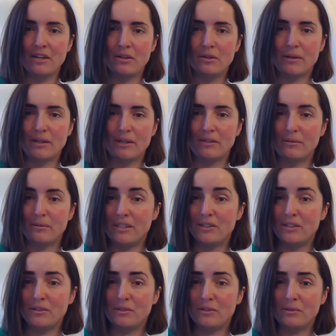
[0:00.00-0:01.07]

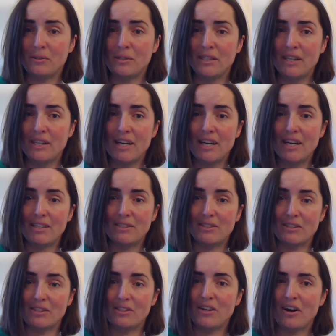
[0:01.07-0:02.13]
2022 is
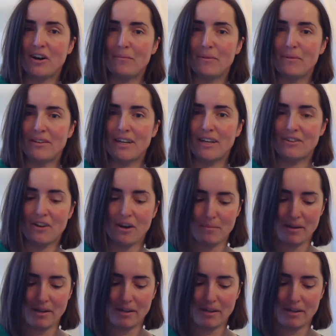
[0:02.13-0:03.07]
going to talk about that topic.